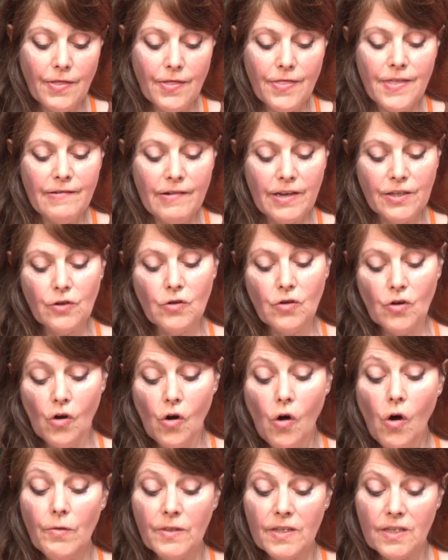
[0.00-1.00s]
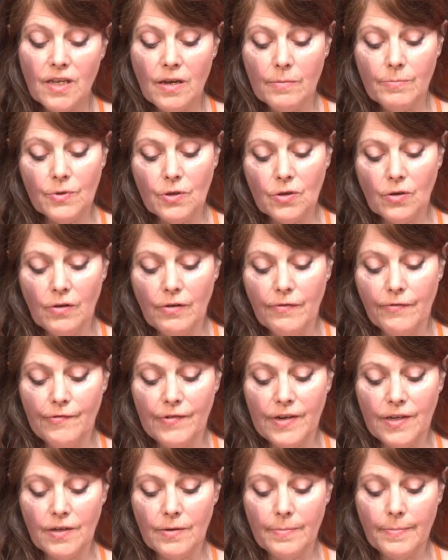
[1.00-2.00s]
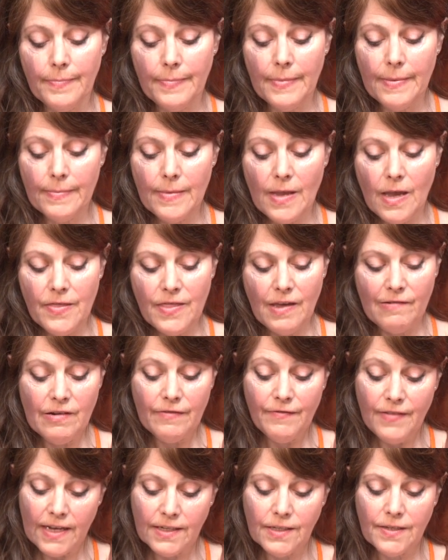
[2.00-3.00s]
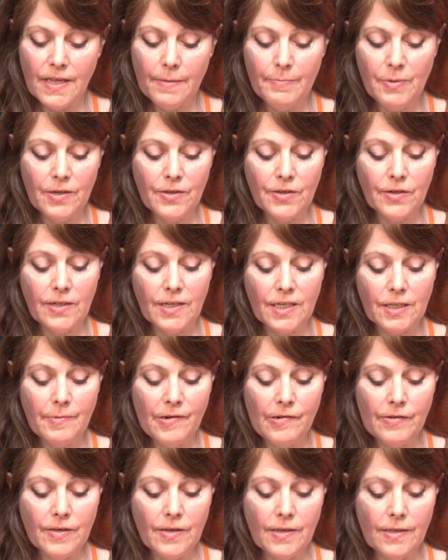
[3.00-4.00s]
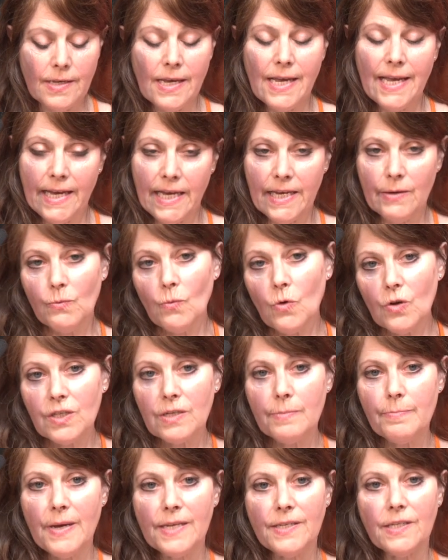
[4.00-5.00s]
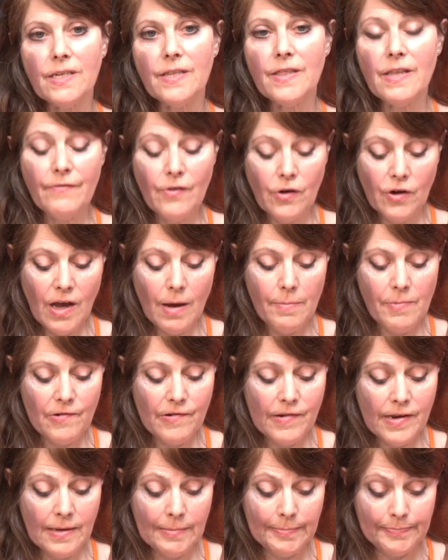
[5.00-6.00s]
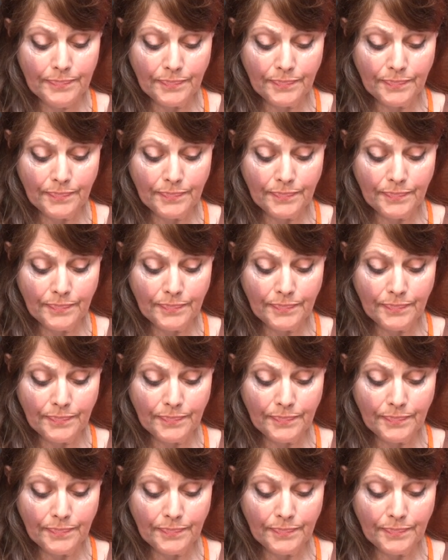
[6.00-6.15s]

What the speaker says: theoretical concept of freedom that reflected their political experiences, it was embedded in their vocabulary.